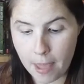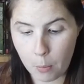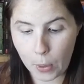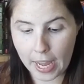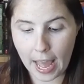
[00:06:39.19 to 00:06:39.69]

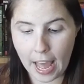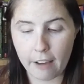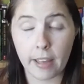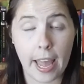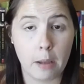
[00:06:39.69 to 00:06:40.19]
Then we
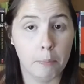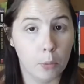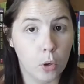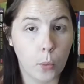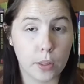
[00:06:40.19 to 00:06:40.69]
have a
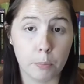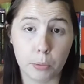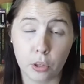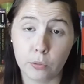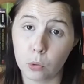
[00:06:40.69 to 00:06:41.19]
book with a
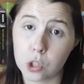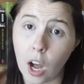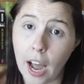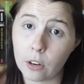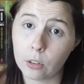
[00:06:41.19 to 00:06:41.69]
beautiful
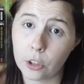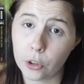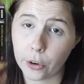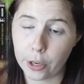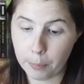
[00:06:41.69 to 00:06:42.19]
title in
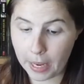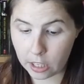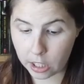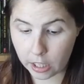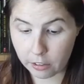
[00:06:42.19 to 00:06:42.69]
your own
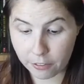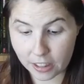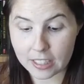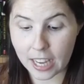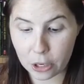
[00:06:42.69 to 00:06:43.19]
opinion. For
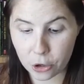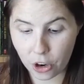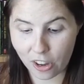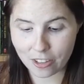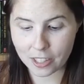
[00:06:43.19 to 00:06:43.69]
this I
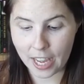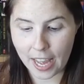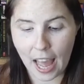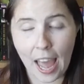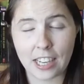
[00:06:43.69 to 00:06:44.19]
chose
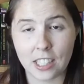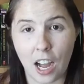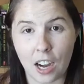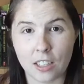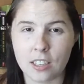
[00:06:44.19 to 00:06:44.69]
A
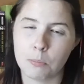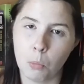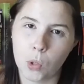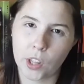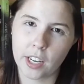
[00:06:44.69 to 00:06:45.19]
Darkness
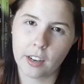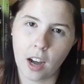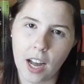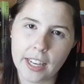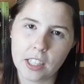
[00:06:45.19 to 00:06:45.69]
More Than
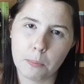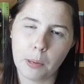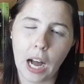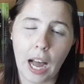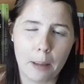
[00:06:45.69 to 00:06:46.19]
Night
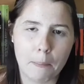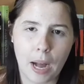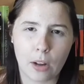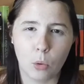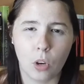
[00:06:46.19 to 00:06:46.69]
by
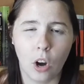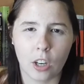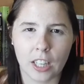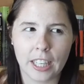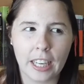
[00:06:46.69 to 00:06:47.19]
Michael
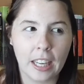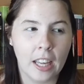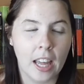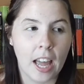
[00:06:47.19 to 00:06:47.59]
Connelly.